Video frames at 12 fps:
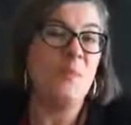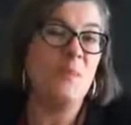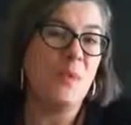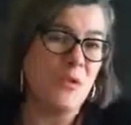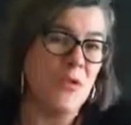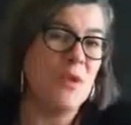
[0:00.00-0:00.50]

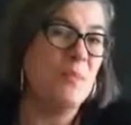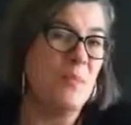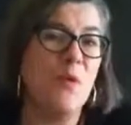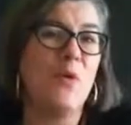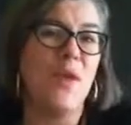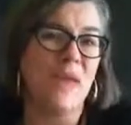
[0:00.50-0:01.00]
More and
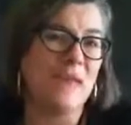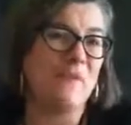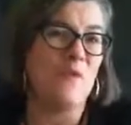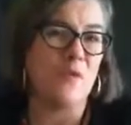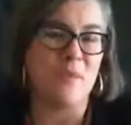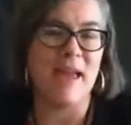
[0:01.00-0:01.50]
more
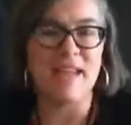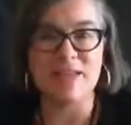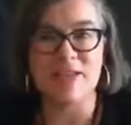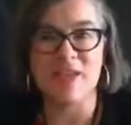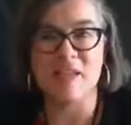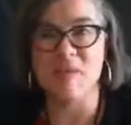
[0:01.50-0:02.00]

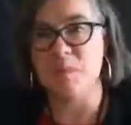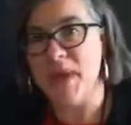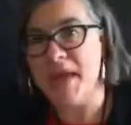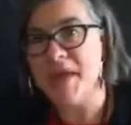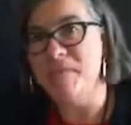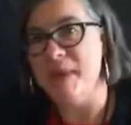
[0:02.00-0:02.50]
information is
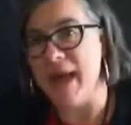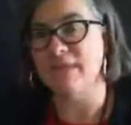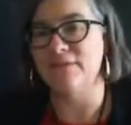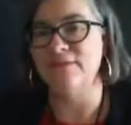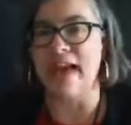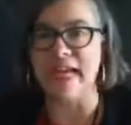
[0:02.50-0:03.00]
being made
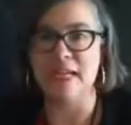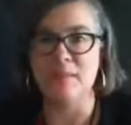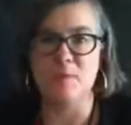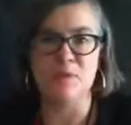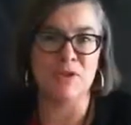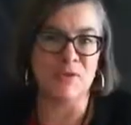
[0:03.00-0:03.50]

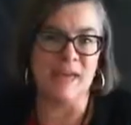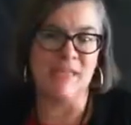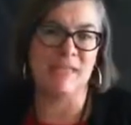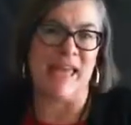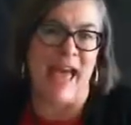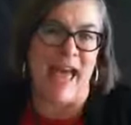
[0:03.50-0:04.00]
available to
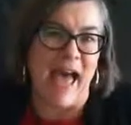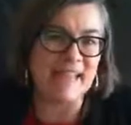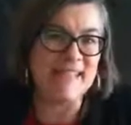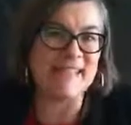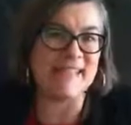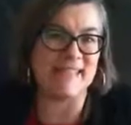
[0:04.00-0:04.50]
us to
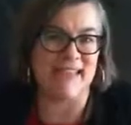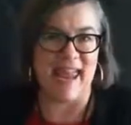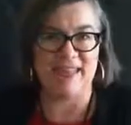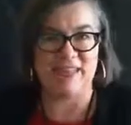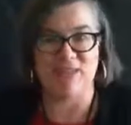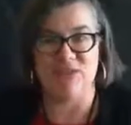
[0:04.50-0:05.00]

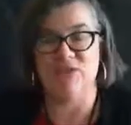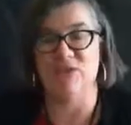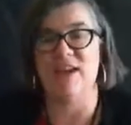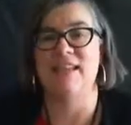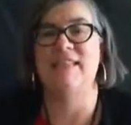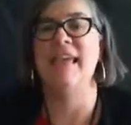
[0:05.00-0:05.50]
understand
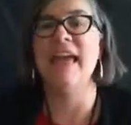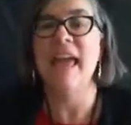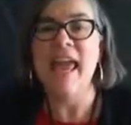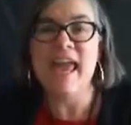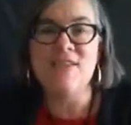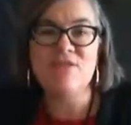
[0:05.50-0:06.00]
stress
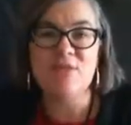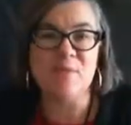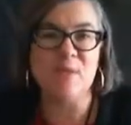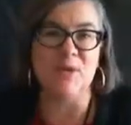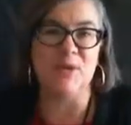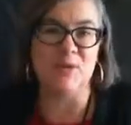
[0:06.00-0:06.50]
in the
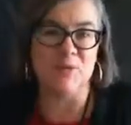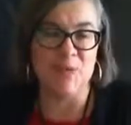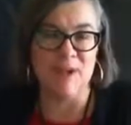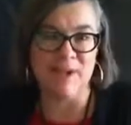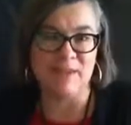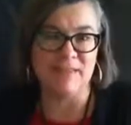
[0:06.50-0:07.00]
modern
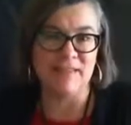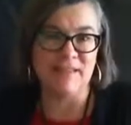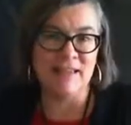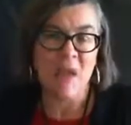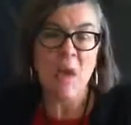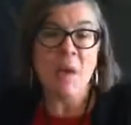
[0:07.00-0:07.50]
world.
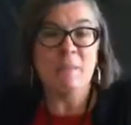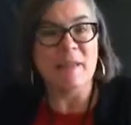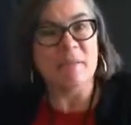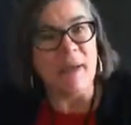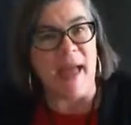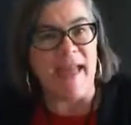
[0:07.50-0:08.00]

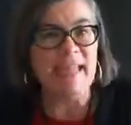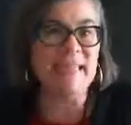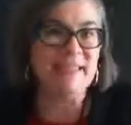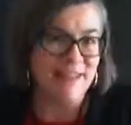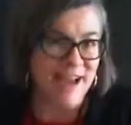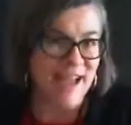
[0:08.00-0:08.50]
But back
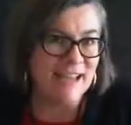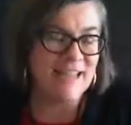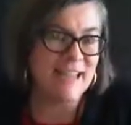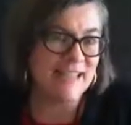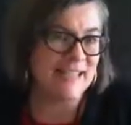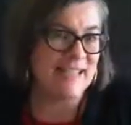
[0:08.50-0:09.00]
in
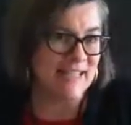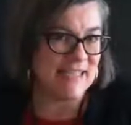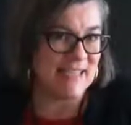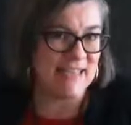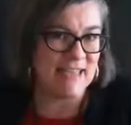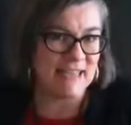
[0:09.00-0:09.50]

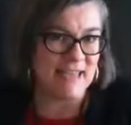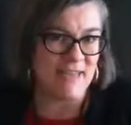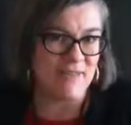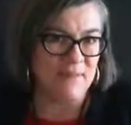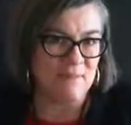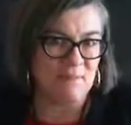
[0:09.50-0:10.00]

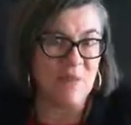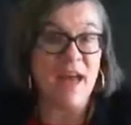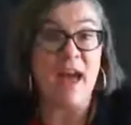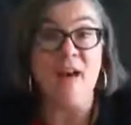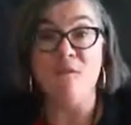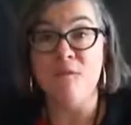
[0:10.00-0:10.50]
1967,
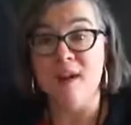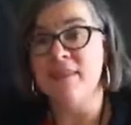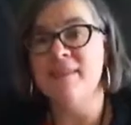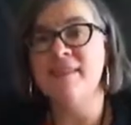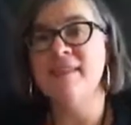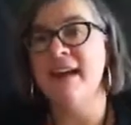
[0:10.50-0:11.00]
a
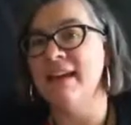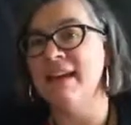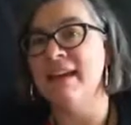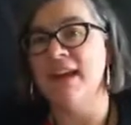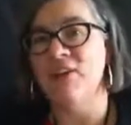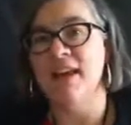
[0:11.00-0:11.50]
famous
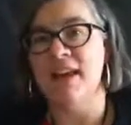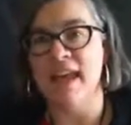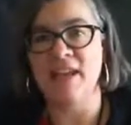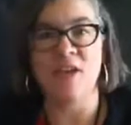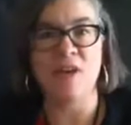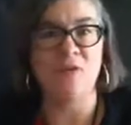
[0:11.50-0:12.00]
Hungarian
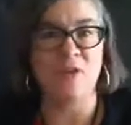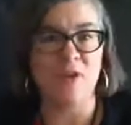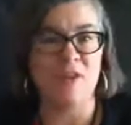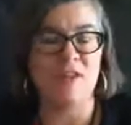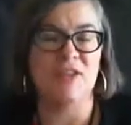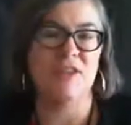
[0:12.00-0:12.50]

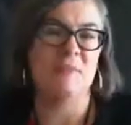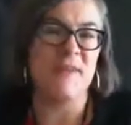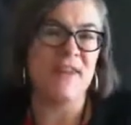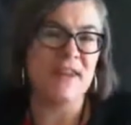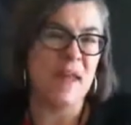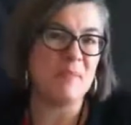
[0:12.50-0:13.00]
endocrinologist by
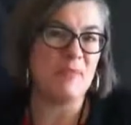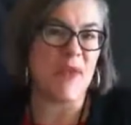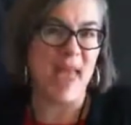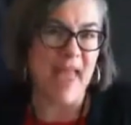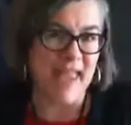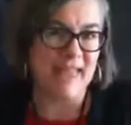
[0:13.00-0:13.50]
the name of
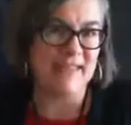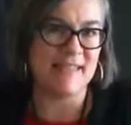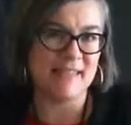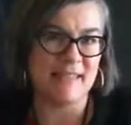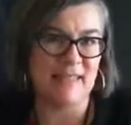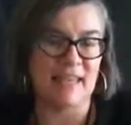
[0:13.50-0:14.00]

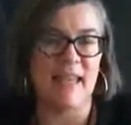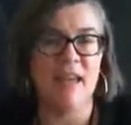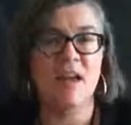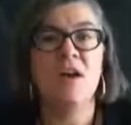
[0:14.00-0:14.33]
Selye